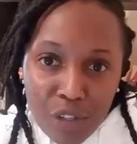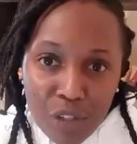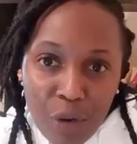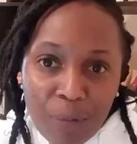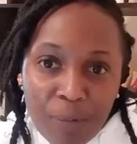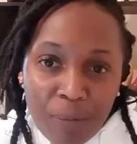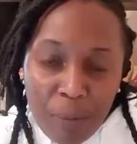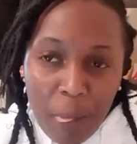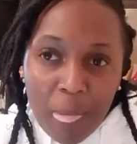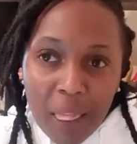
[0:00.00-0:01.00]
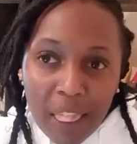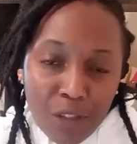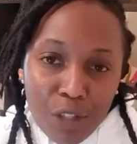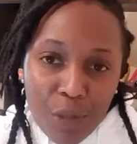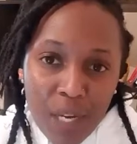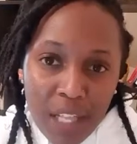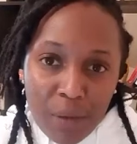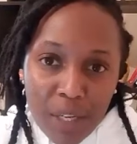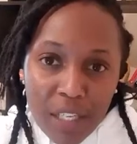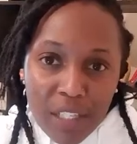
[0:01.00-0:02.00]
So that's also another
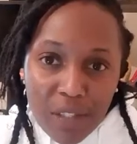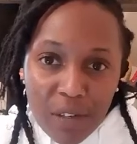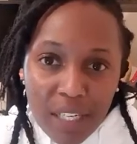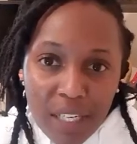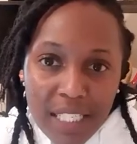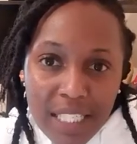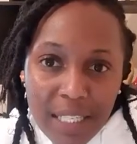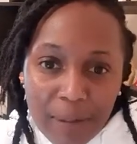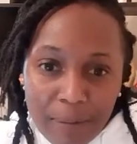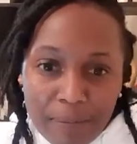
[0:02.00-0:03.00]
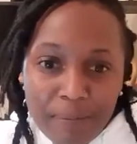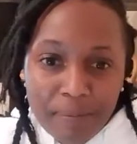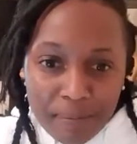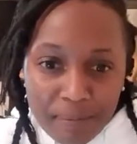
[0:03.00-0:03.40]
way to look at it.